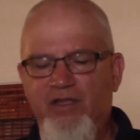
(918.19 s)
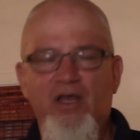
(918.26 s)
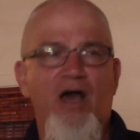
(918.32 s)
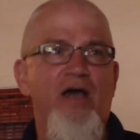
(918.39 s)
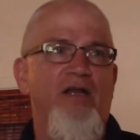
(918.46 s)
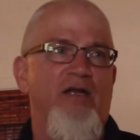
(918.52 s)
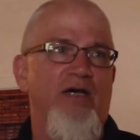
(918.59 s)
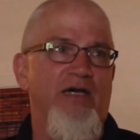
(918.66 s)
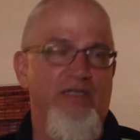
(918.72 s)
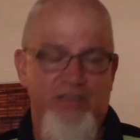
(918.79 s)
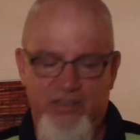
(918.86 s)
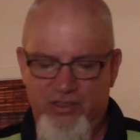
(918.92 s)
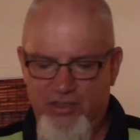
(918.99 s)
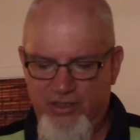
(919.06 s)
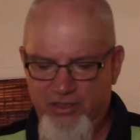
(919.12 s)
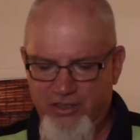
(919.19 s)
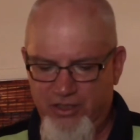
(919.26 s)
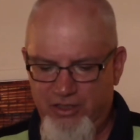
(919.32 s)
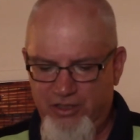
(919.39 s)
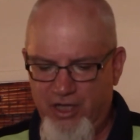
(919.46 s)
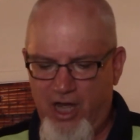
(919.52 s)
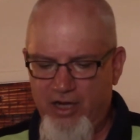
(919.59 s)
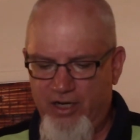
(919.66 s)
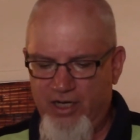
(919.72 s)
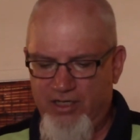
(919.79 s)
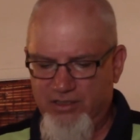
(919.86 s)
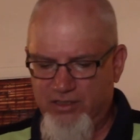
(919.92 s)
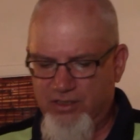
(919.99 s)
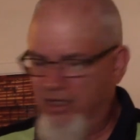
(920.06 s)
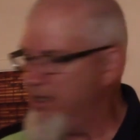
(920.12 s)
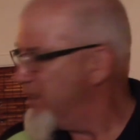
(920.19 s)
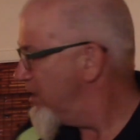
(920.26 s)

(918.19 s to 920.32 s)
Jan Hus. Jan Hus.